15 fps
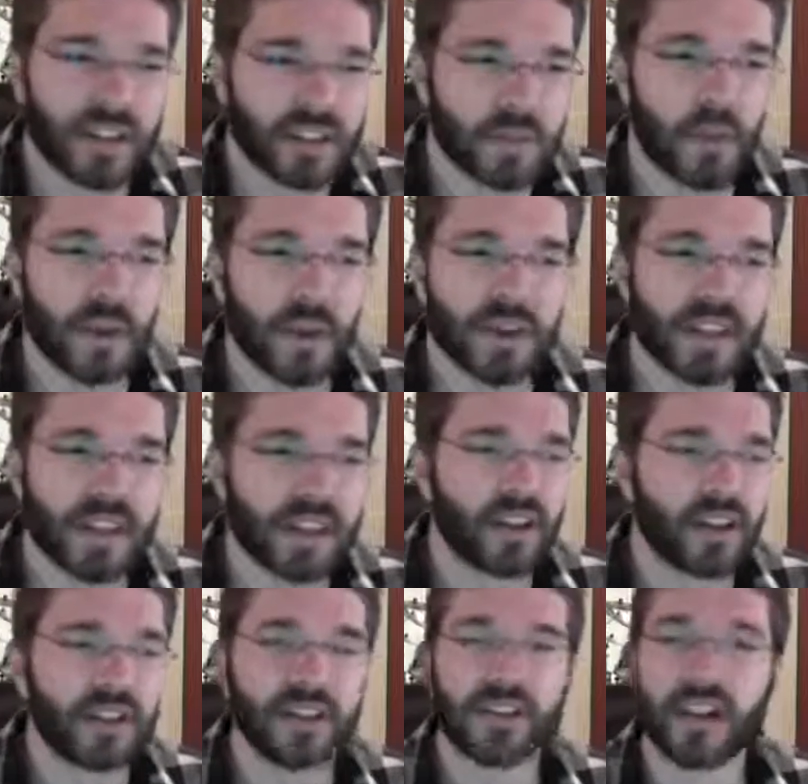it's important to
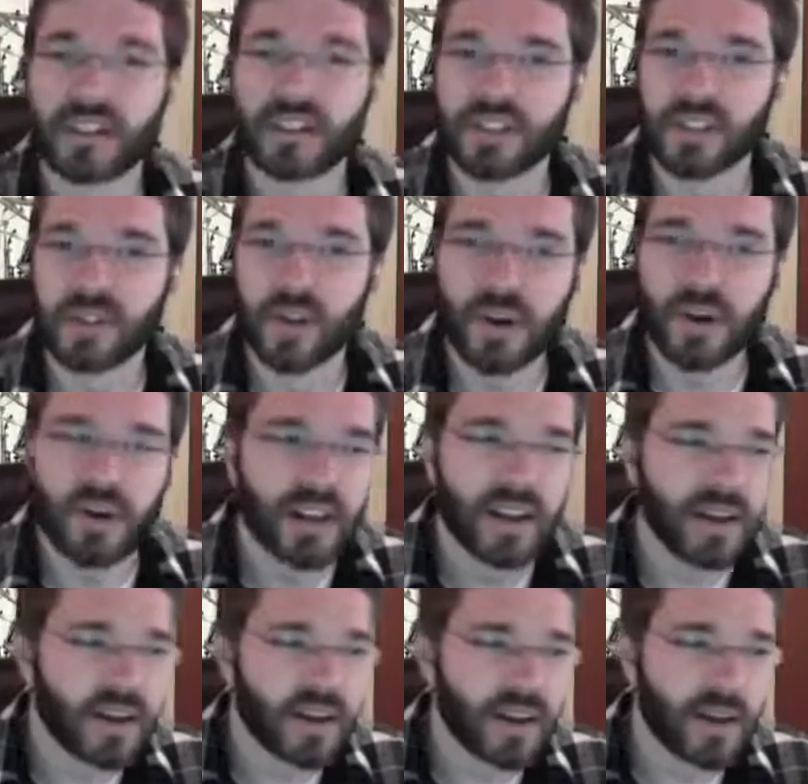get all your ducks in a row
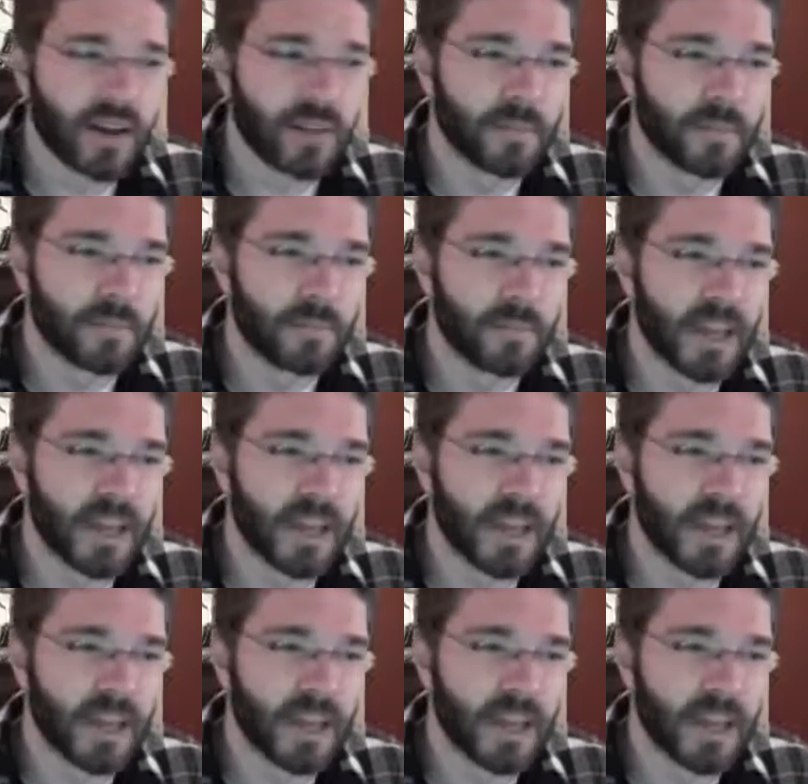um,